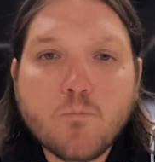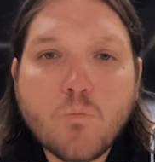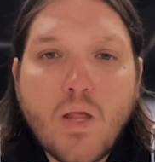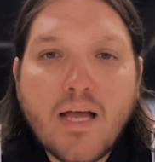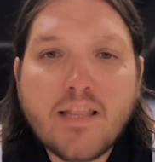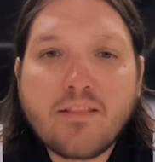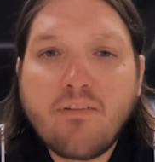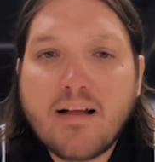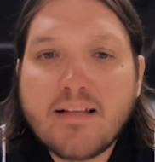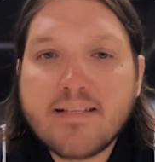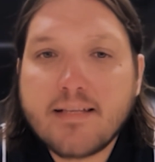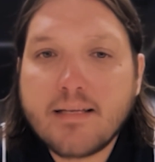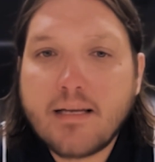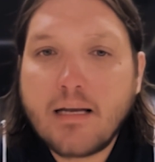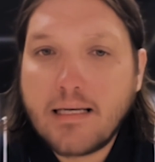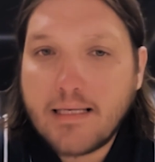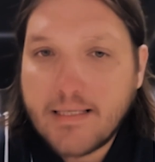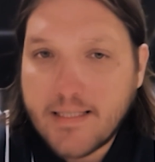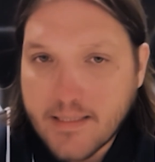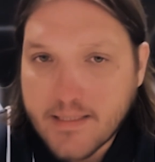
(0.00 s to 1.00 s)
advanced
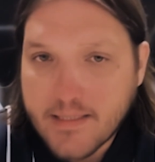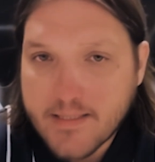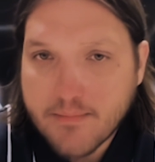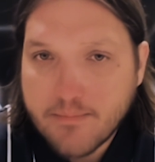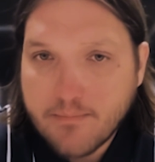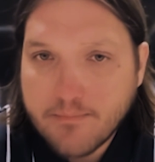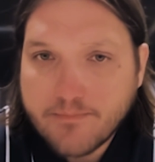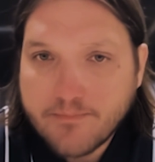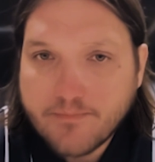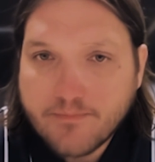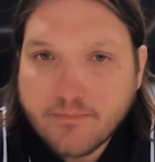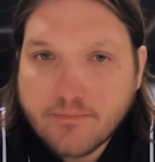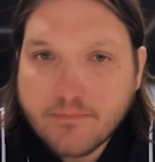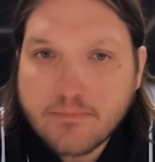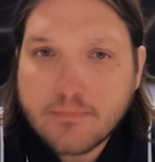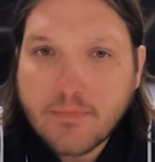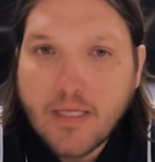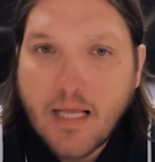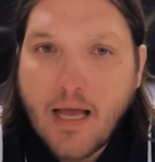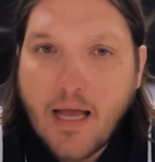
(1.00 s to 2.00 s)
analytics
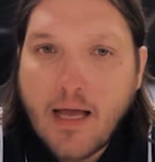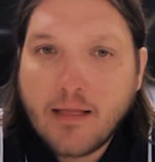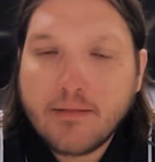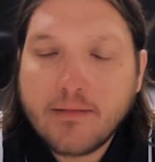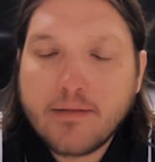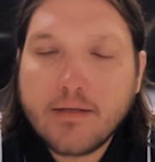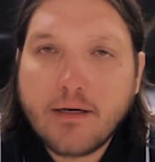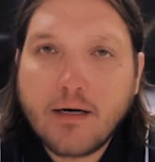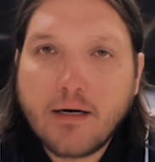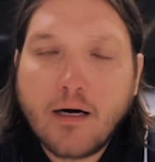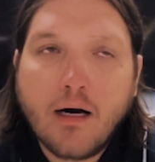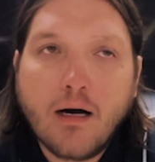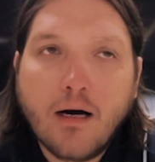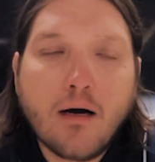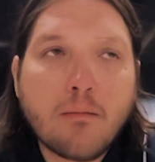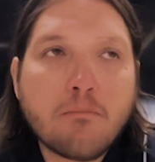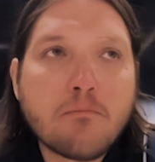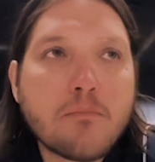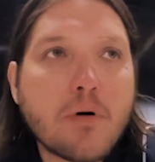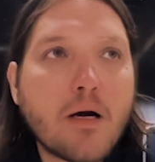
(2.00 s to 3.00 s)
and
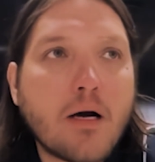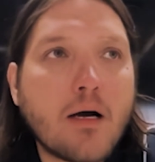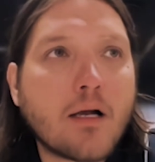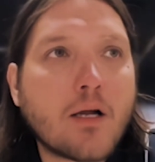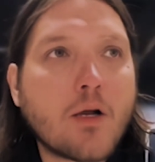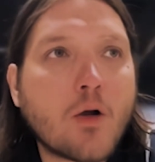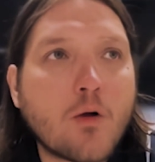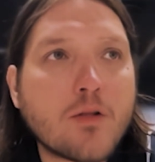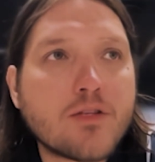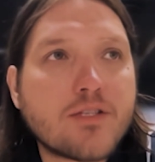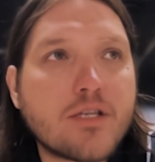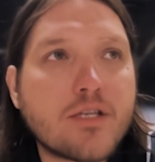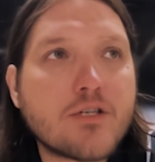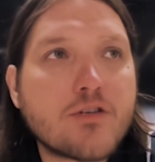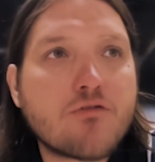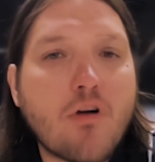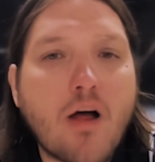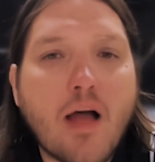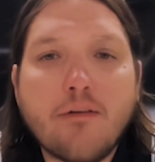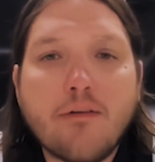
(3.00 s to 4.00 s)
a constant
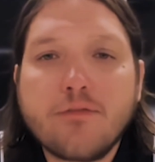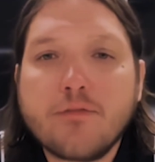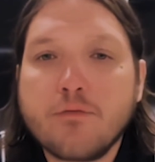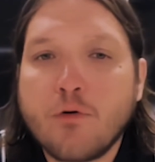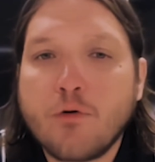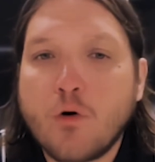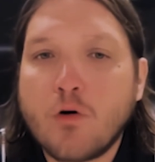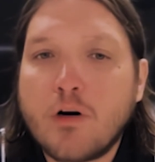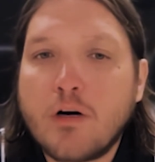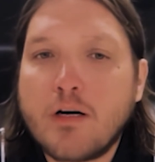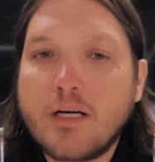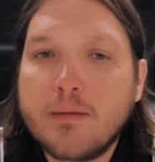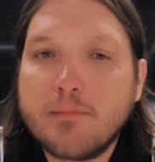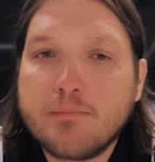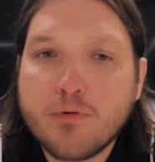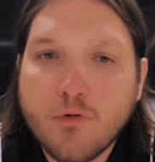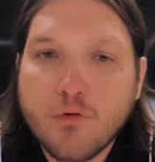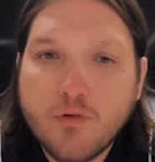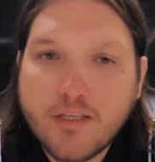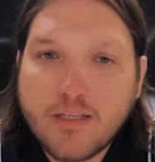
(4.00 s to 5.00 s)
strive for
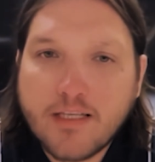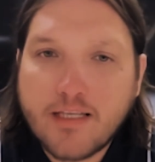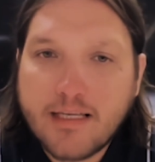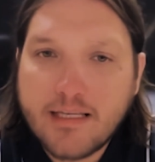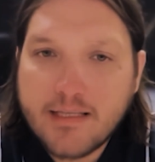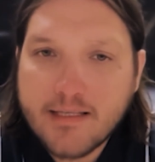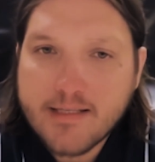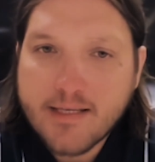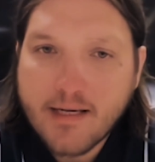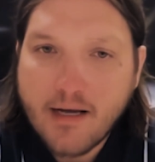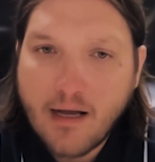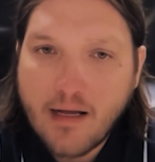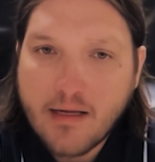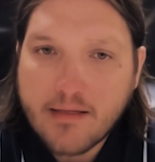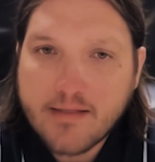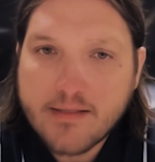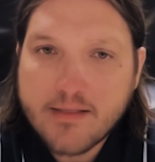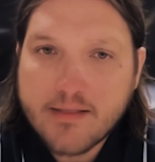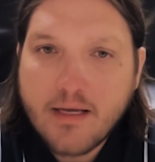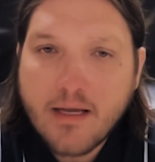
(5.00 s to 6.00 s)
improving the
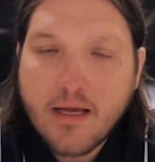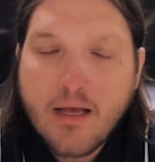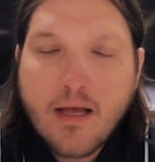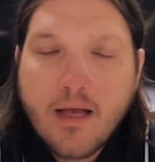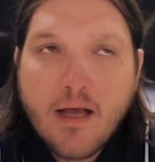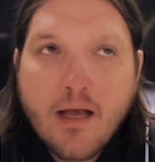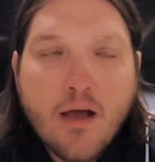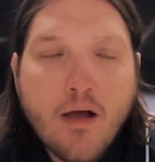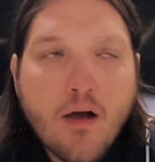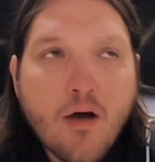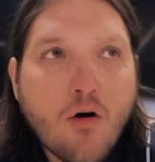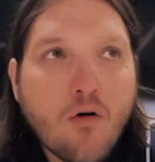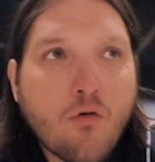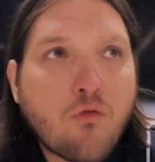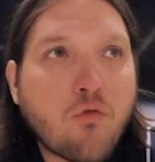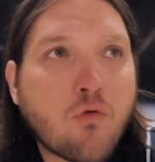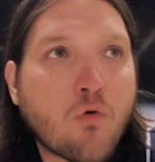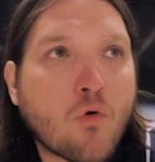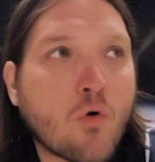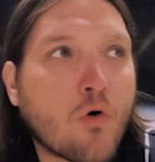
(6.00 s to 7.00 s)
insights
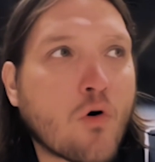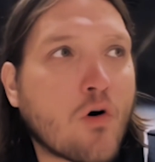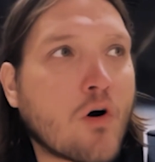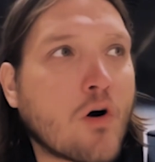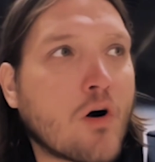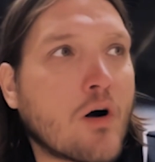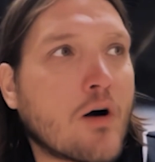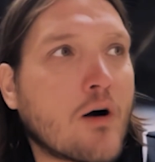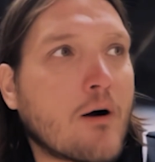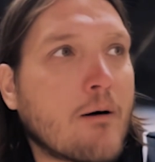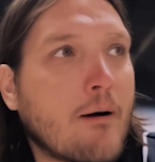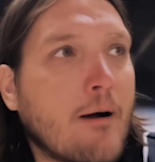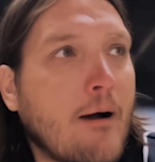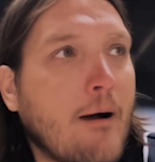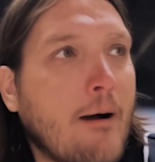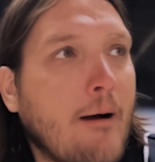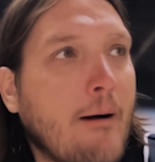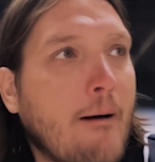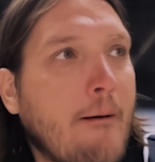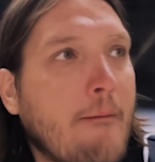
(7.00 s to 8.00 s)
for
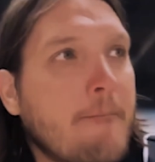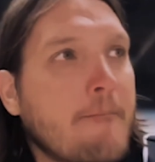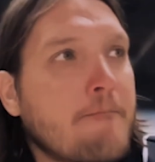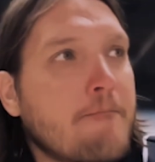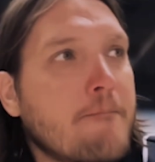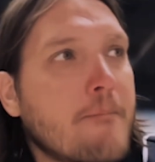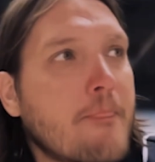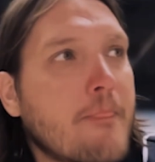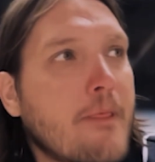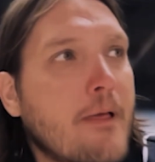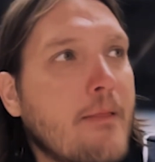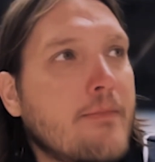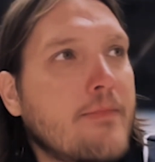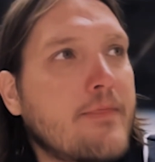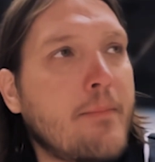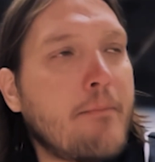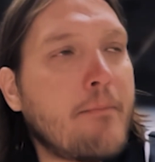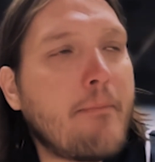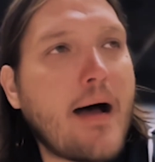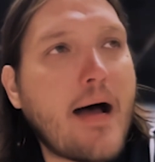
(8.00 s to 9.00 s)

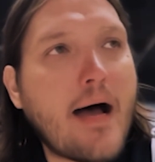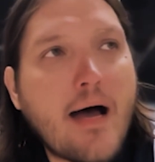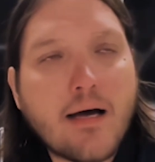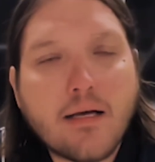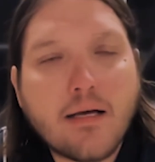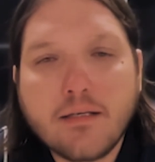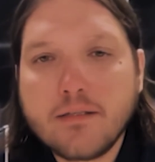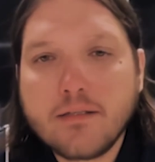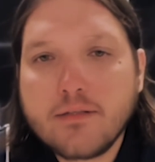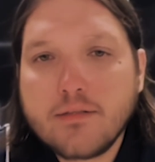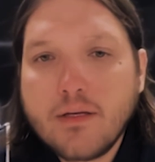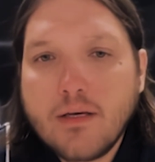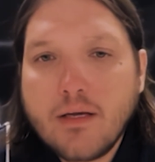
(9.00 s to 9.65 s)
demand